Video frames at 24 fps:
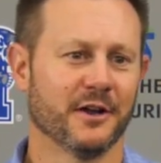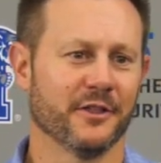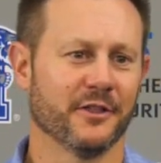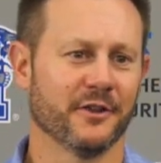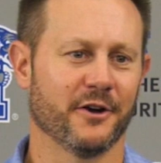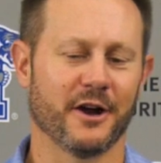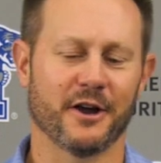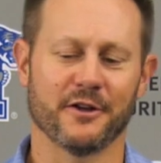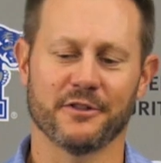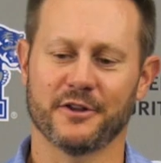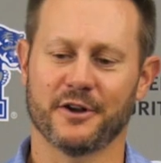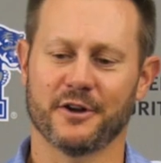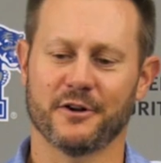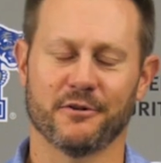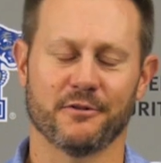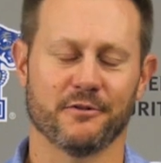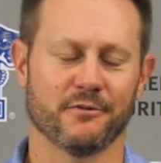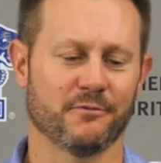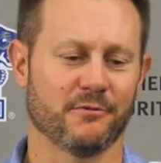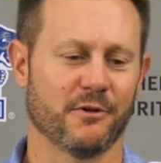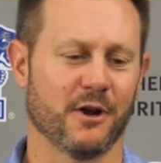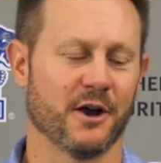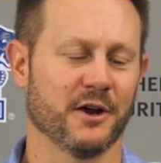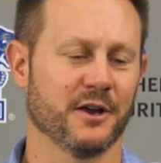they're out there
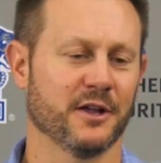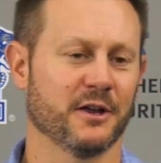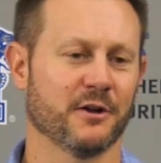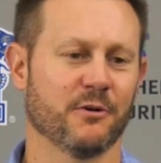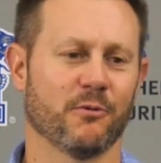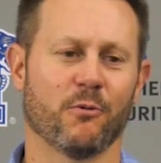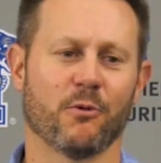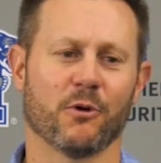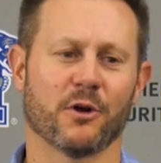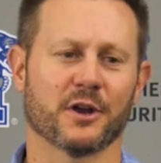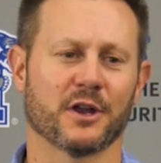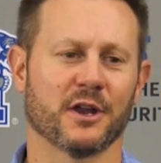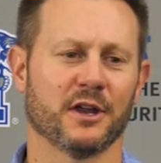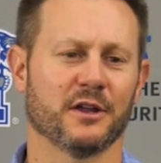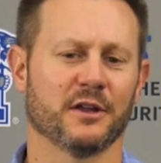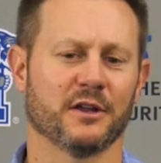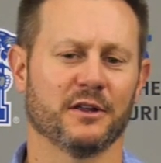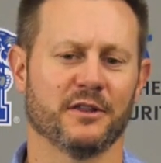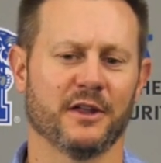running and working,